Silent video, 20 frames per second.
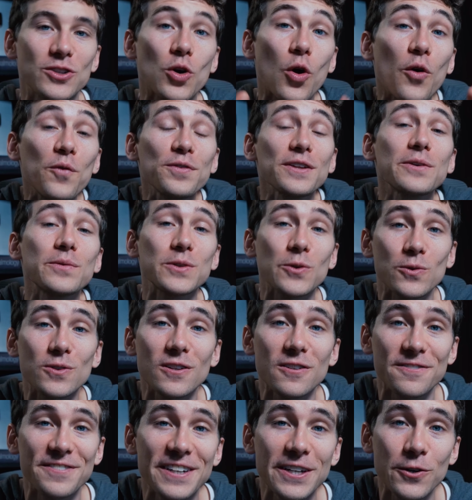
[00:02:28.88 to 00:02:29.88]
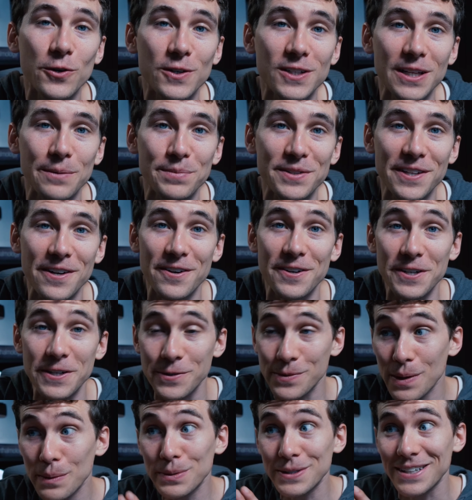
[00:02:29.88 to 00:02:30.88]
So hopefully with those little video clips there,
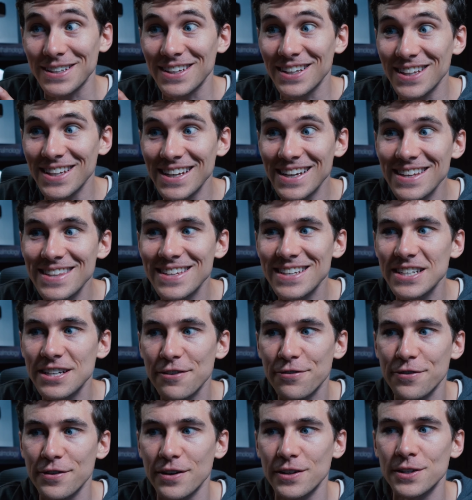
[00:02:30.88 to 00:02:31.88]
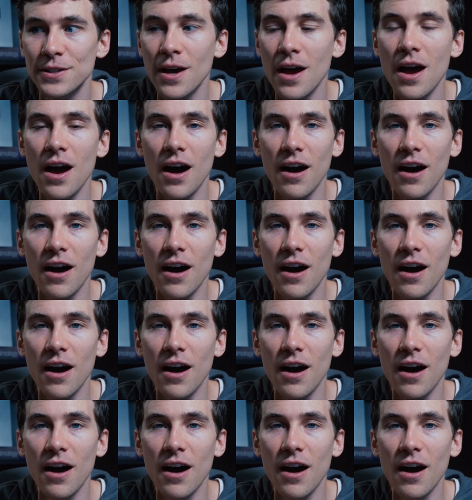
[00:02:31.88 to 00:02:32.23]
you're able to see the difference